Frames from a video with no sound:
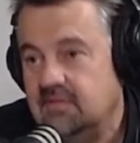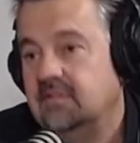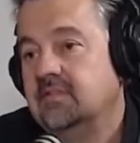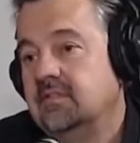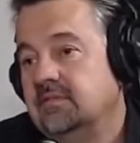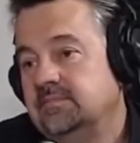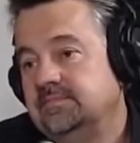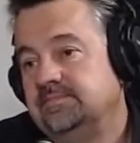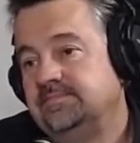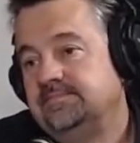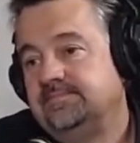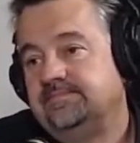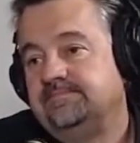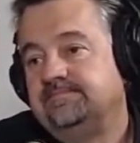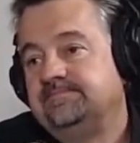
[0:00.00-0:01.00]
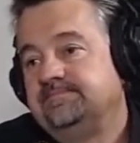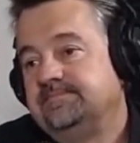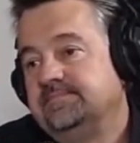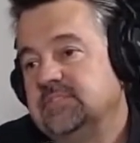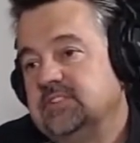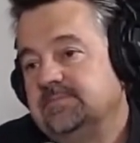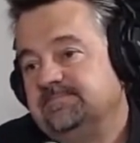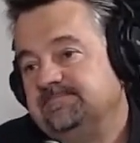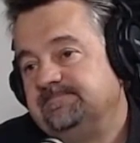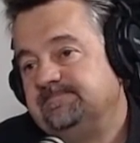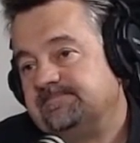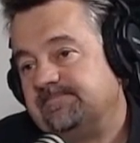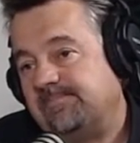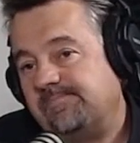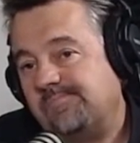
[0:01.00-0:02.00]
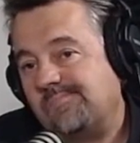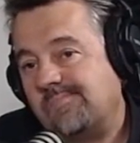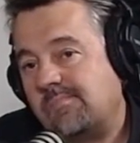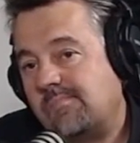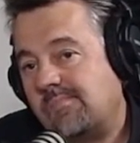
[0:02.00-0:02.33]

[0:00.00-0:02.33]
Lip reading: I love that. I love that. The